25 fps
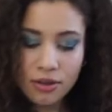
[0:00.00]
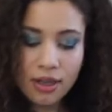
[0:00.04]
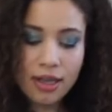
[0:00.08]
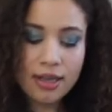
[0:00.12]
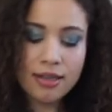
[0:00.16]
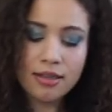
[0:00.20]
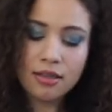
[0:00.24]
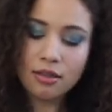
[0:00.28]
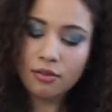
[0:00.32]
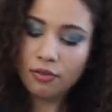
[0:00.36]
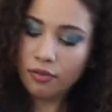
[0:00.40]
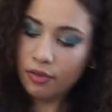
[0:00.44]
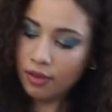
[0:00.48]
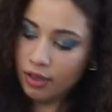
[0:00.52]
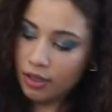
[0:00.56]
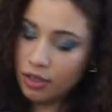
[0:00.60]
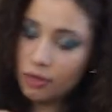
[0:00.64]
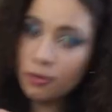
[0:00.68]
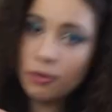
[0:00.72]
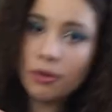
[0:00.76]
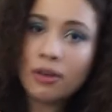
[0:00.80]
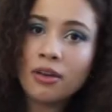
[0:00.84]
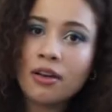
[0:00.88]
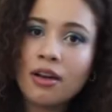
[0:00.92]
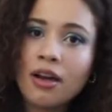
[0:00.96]
that's the first
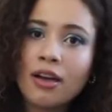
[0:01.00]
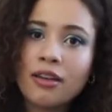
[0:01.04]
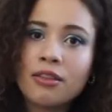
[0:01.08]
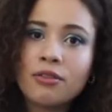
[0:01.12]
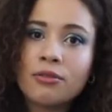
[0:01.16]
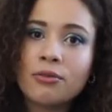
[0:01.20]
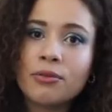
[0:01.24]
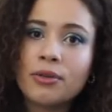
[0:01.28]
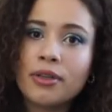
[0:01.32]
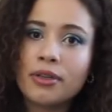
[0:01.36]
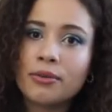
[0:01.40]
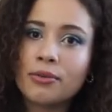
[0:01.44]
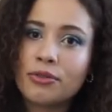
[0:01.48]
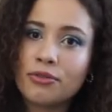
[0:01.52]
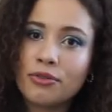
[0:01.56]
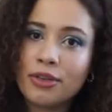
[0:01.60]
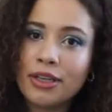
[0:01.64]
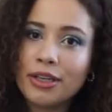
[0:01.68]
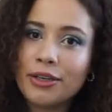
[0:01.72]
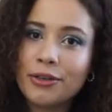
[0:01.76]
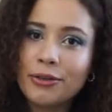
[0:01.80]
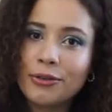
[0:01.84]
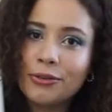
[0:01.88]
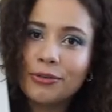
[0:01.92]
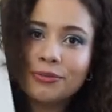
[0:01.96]
one. I thought it was
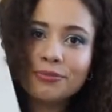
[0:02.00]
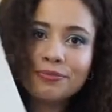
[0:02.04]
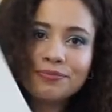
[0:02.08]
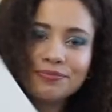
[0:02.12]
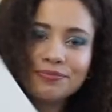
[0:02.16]
really cool.